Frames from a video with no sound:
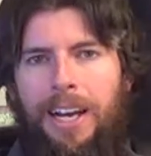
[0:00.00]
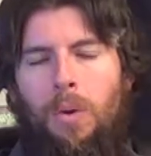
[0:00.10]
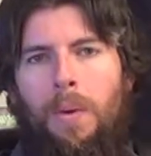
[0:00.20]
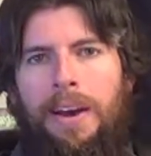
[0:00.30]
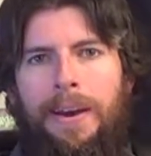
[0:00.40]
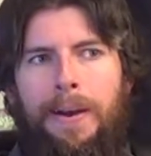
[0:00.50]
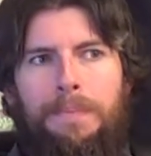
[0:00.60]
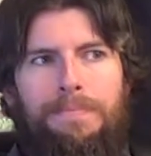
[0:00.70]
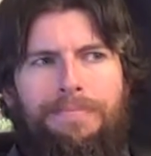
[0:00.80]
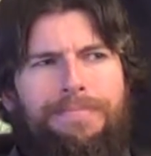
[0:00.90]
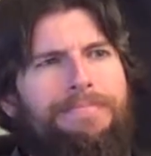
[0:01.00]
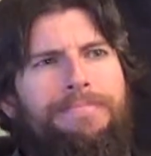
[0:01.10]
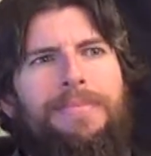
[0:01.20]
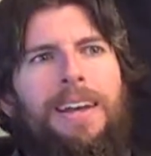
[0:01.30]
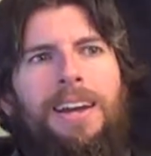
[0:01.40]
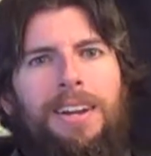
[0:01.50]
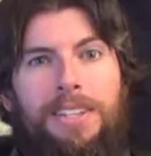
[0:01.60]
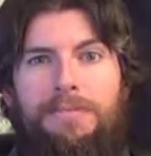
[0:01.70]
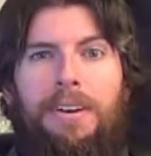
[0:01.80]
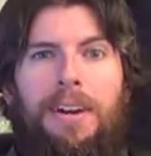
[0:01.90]
away.
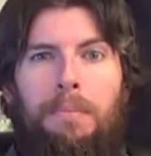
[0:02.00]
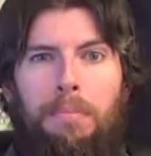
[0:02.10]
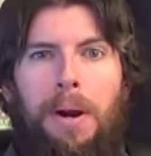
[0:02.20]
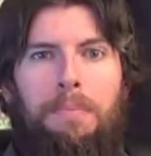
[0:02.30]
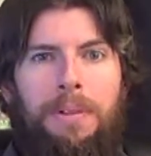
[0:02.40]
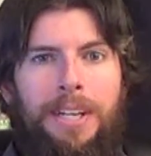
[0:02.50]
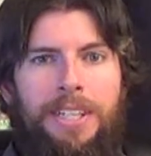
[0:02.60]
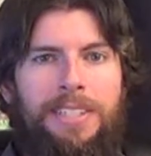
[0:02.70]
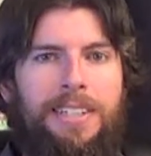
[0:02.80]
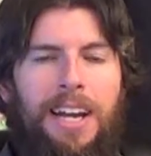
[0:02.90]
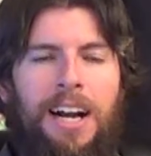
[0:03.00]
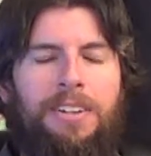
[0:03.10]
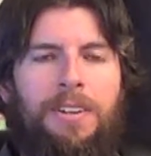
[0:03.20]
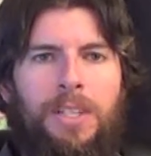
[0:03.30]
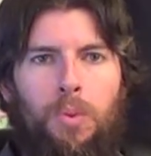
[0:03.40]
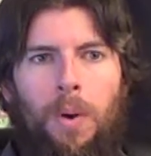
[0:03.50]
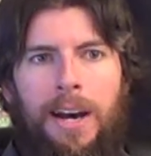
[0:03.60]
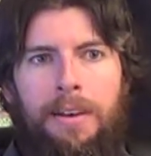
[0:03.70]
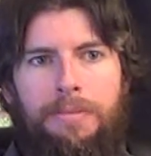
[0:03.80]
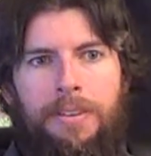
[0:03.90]
Just very abruptly, just the doctor and his
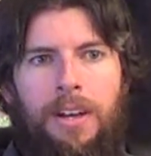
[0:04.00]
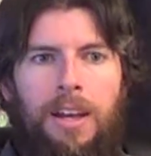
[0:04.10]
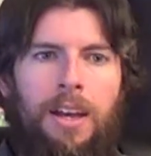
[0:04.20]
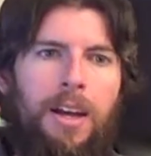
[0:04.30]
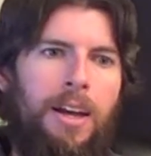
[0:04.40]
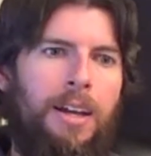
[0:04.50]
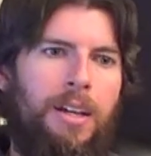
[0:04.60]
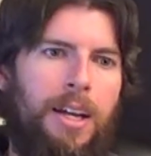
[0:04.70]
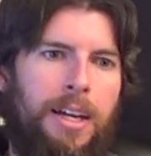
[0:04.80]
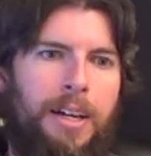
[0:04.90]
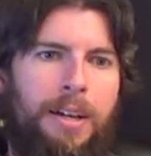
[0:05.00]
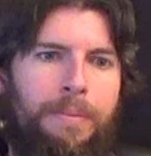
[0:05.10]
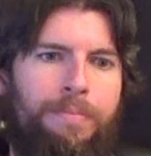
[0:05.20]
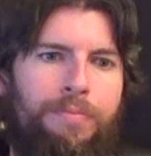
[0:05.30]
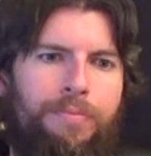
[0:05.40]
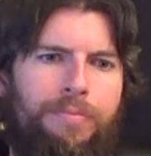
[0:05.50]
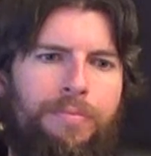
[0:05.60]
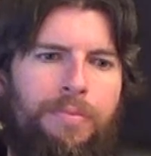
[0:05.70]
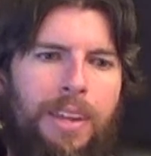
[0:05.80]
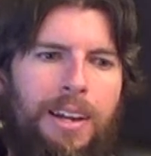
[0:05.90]
wife. And
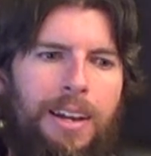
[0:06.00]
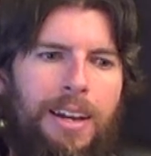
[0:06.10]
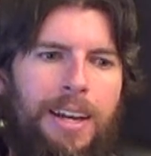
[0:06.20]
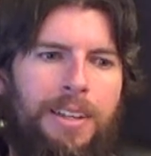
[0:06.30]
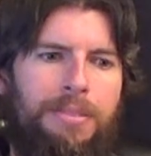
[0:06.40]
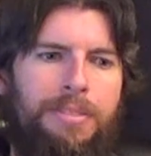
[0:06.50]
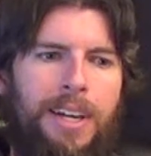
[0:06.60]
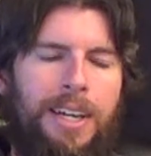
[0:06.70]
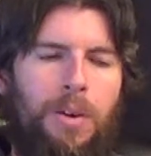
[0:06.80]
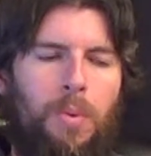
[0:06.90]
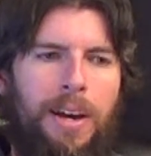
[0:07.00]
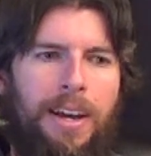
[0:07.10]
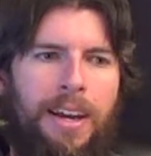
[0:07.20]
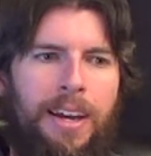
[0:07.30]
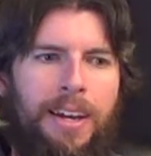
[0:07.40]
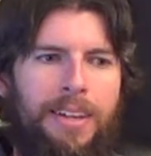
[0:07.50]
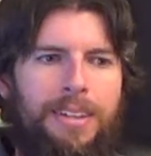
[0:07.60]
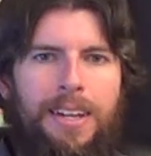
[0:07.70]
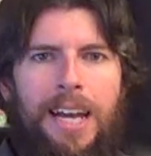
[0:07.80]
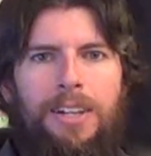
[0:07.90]
they're flying away,
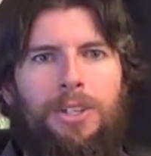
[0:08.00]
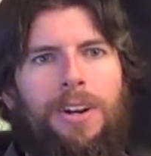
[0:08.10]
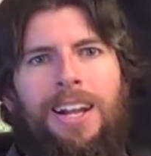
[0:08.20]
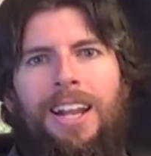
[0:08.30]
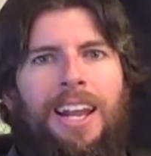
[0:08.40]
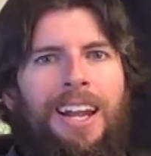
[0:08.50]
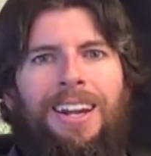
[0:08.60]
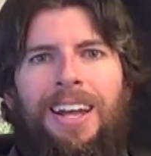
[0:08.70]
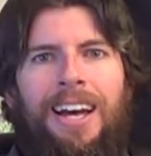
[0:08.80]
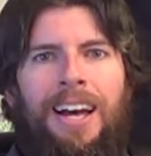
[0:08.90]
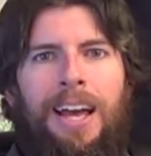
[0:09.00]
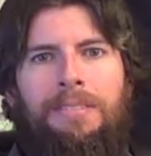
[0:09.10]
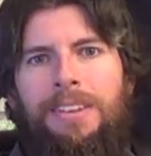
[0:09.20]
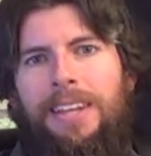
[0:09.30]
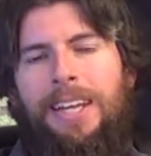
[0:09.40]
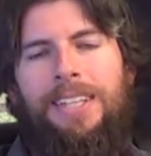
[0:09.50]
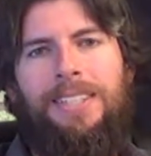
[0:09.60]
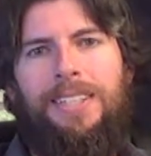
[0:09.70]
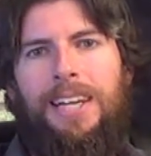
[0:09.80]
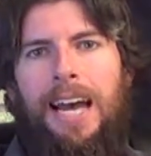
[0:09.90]
tra-la-la-la-la,
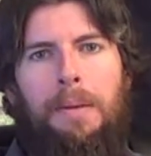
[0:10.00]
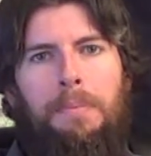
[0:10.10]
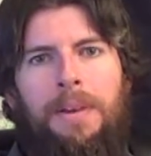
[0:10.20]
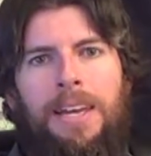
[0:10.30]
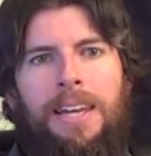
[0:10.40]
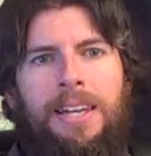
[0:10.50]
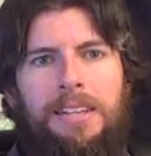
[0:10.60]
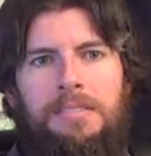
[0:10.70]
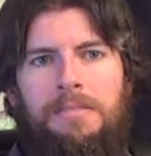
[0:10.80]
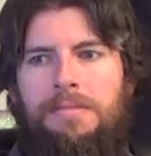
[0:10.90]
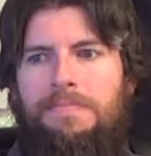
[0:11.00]
everything's happy and